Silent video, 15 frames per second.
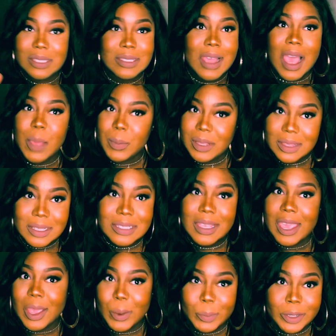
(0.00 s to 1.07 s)
Simon the
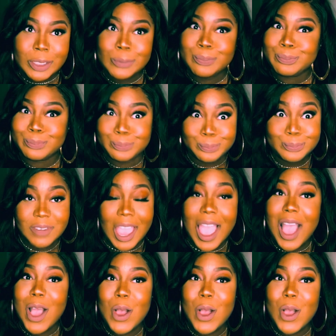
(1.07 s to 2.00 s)
scammer. I